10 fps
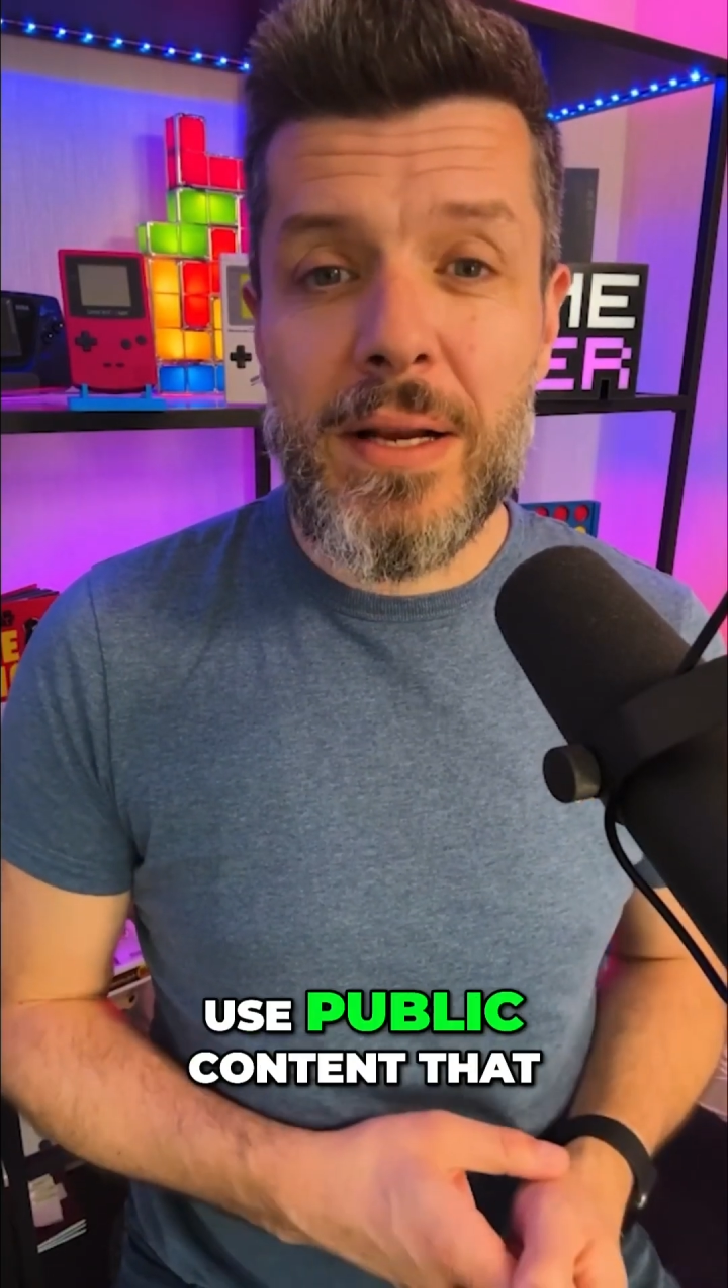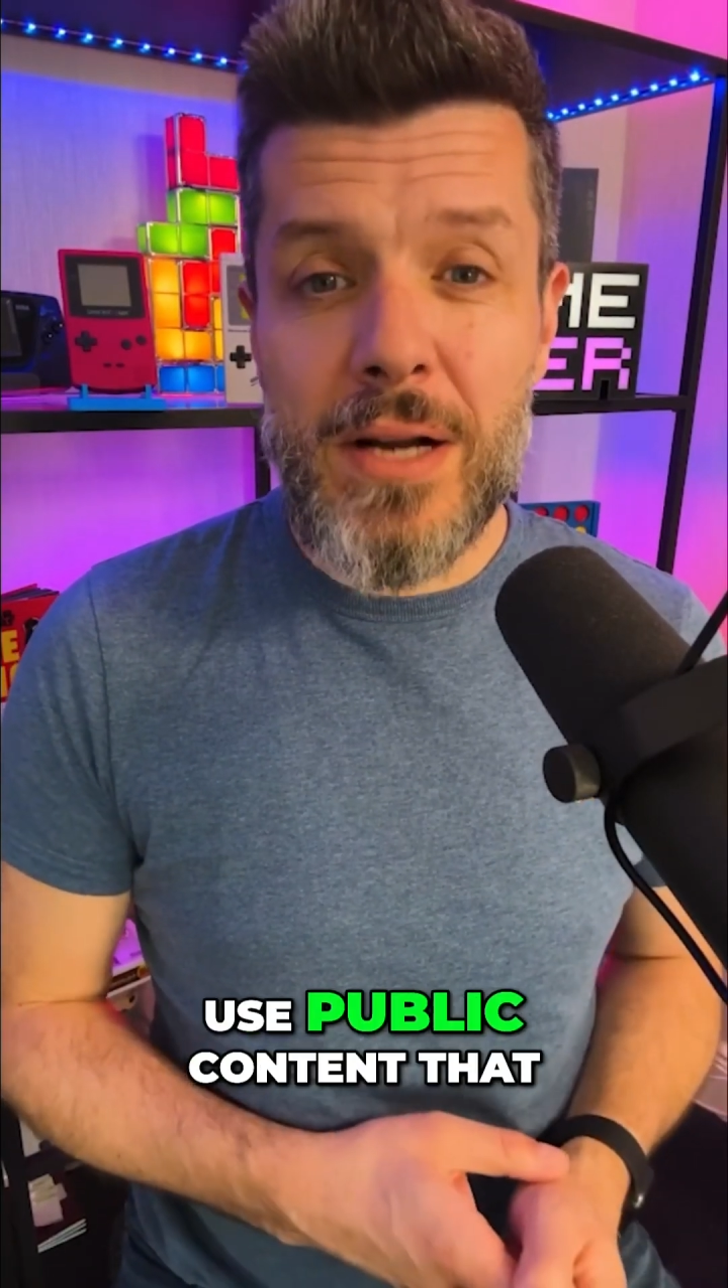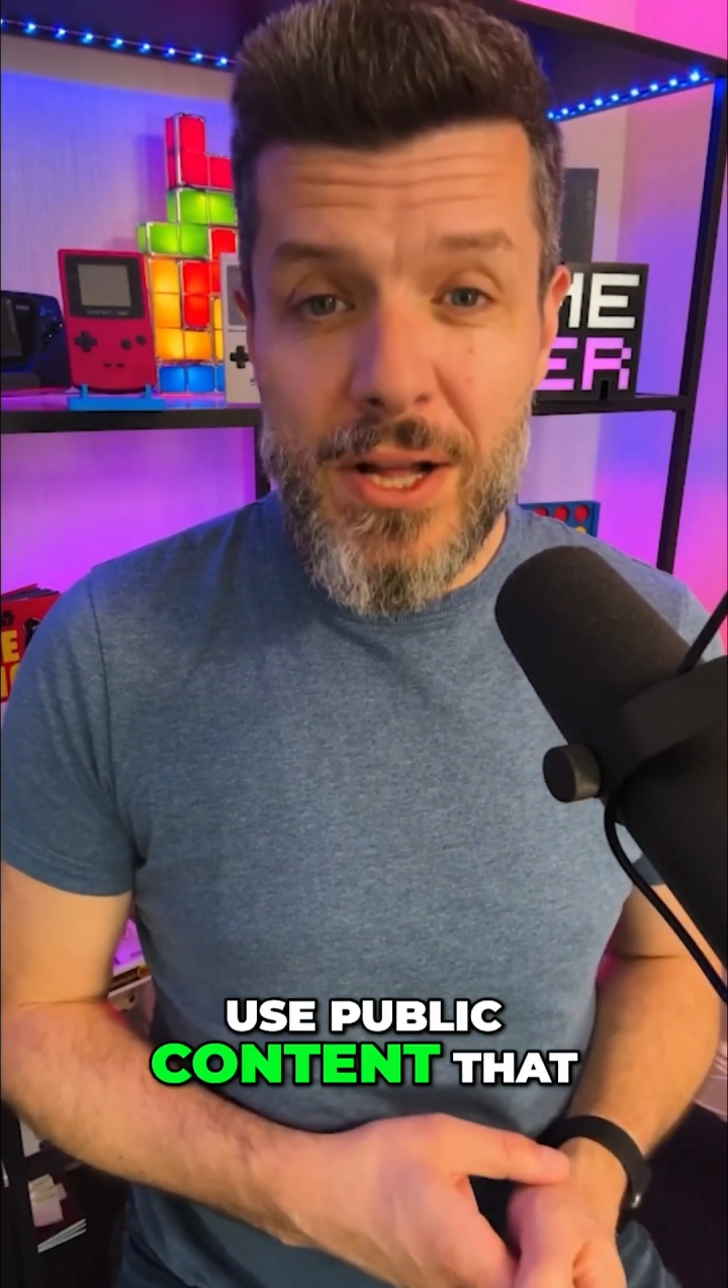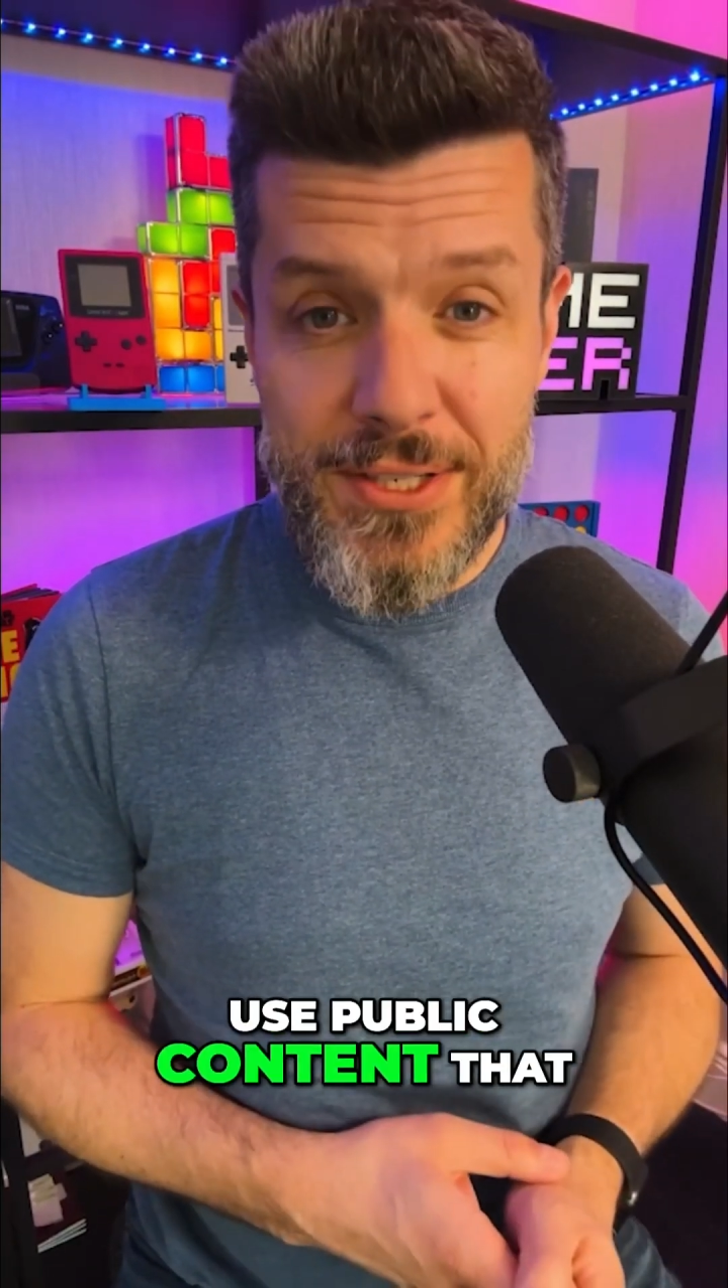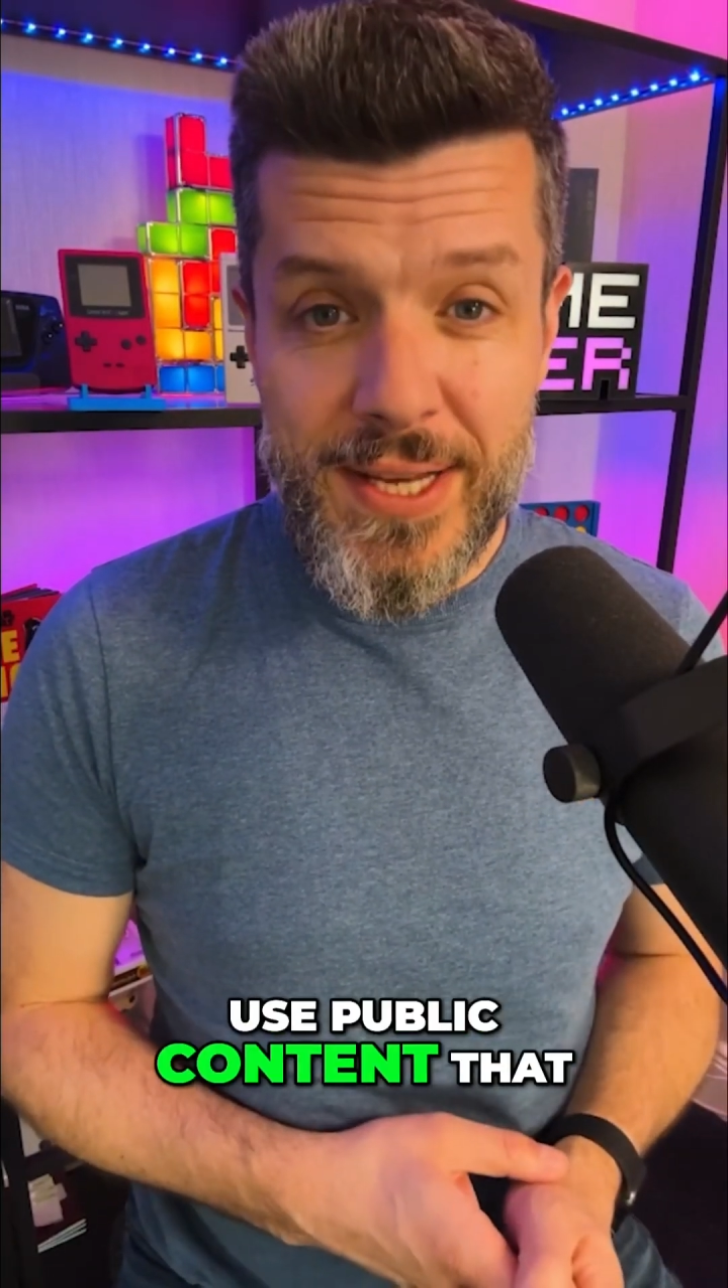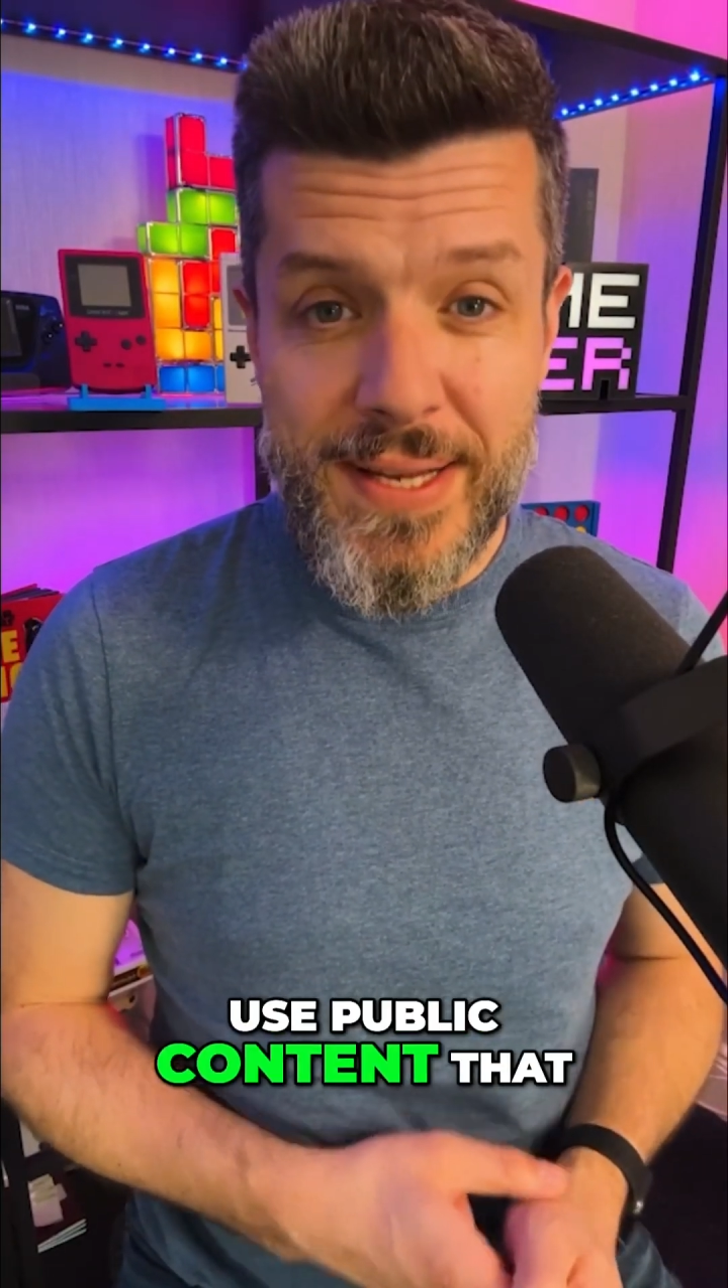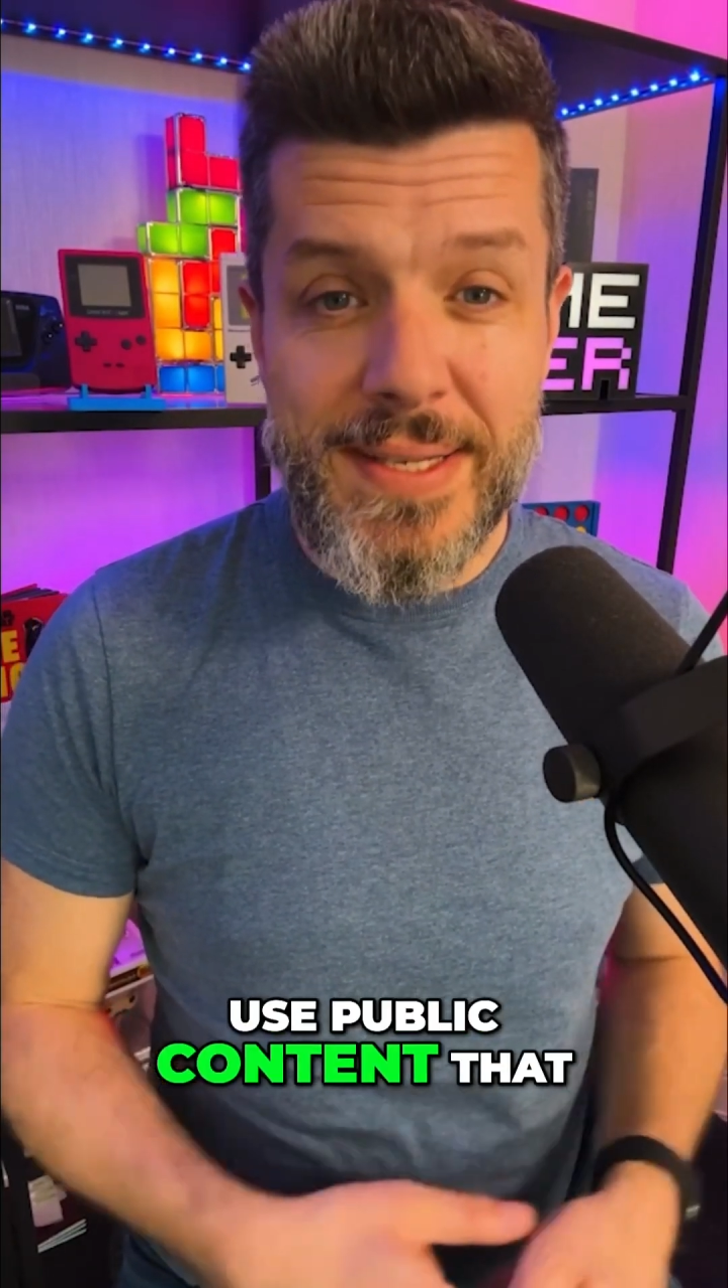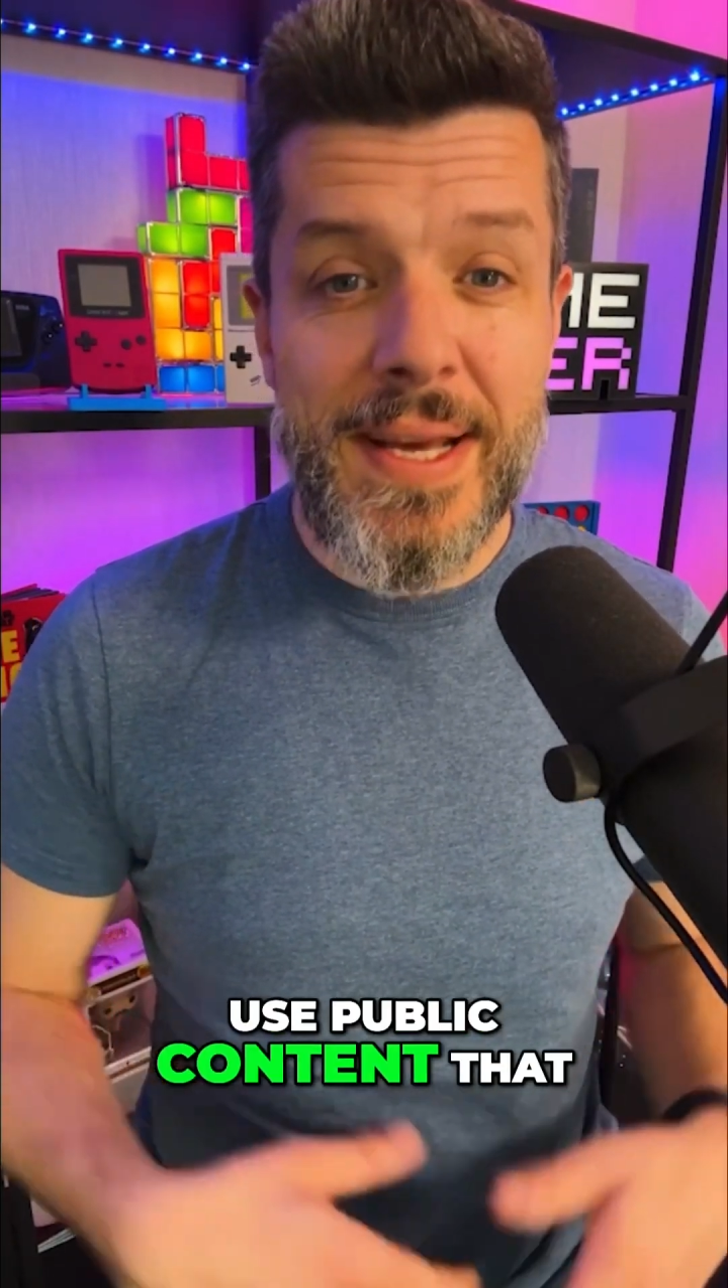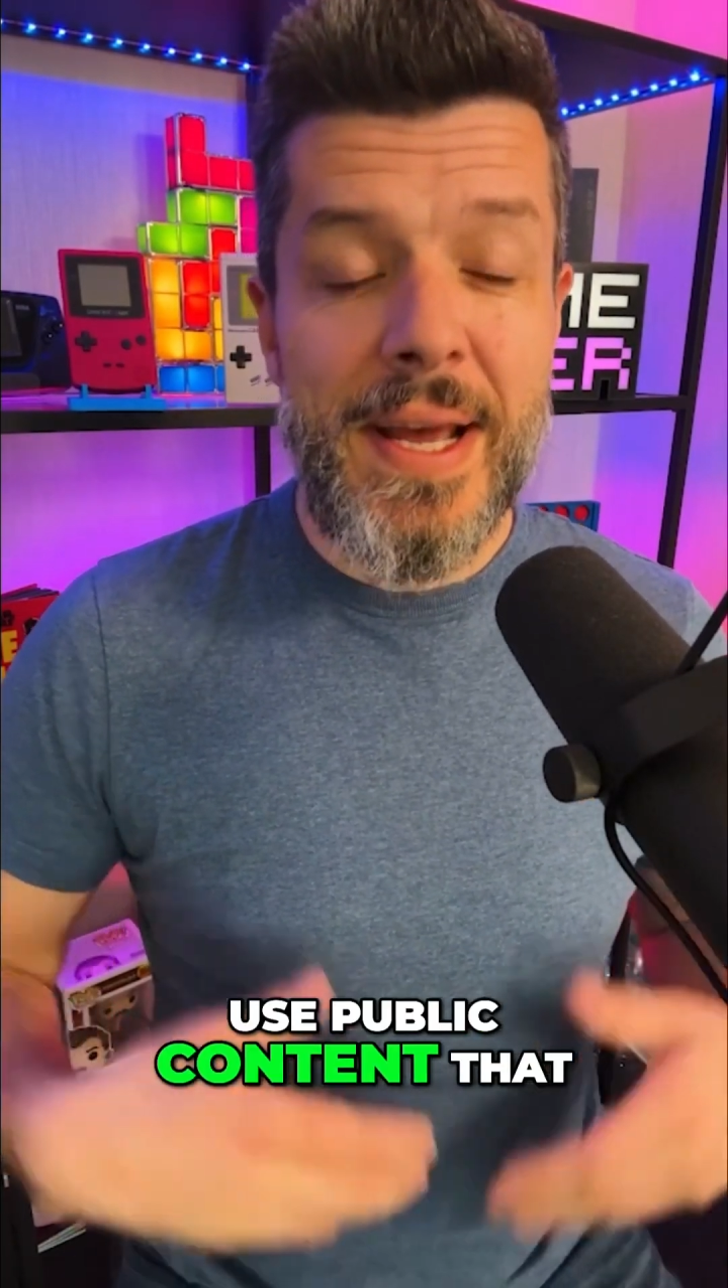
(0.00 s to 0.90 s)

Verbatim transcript: content